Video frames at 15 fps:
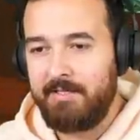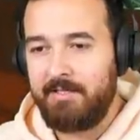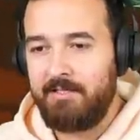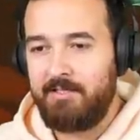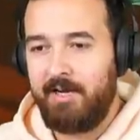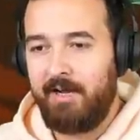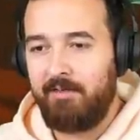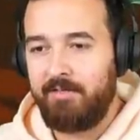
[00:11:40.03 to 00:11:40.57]
Mr.
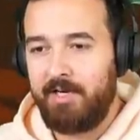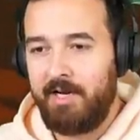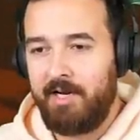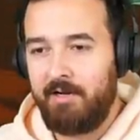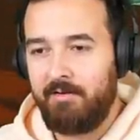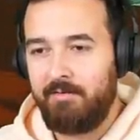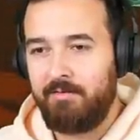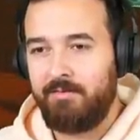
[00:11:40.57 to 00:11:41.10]
Chow
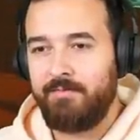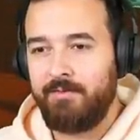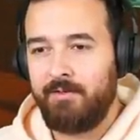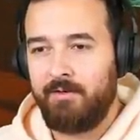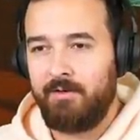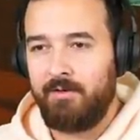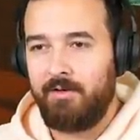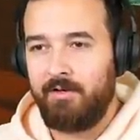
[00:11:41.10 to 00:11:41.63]
Chow.
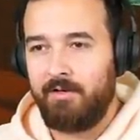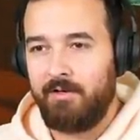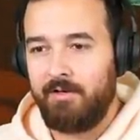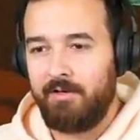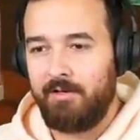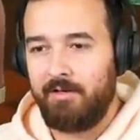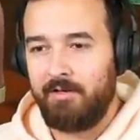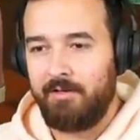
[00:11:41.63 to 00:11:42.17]

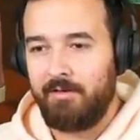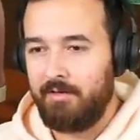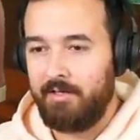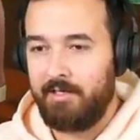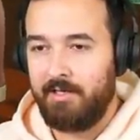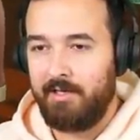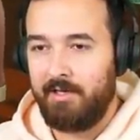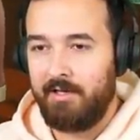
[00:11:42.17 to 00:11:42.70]
Oh,
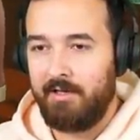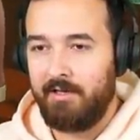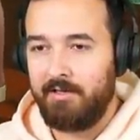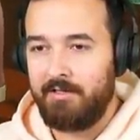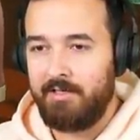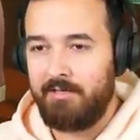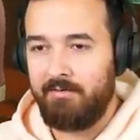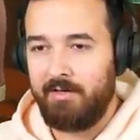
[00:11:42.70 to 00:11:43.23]
yeah,
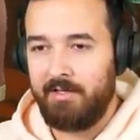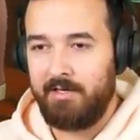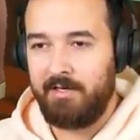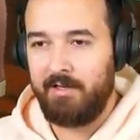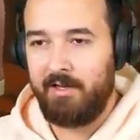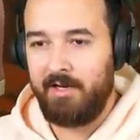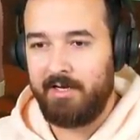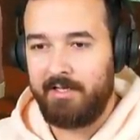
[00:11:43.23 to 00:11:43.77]
she really
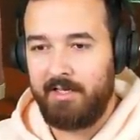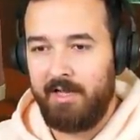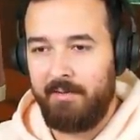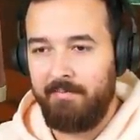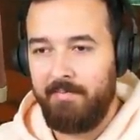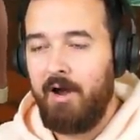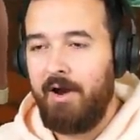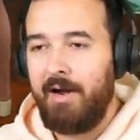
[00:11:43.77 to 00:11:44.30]
didn't like
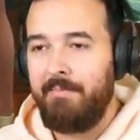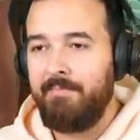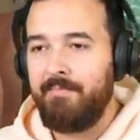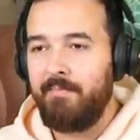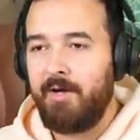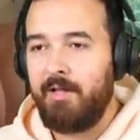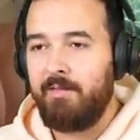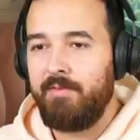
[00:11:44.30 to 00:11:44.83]
that. All right,
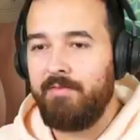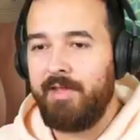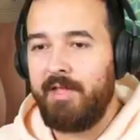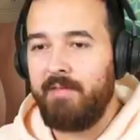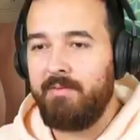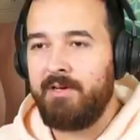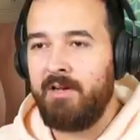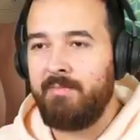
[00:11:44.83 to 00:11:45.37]
well, now
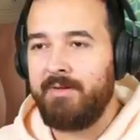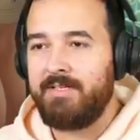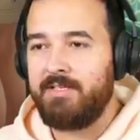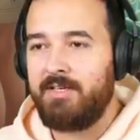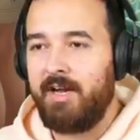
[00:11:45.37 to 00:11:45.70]
that we know Mr.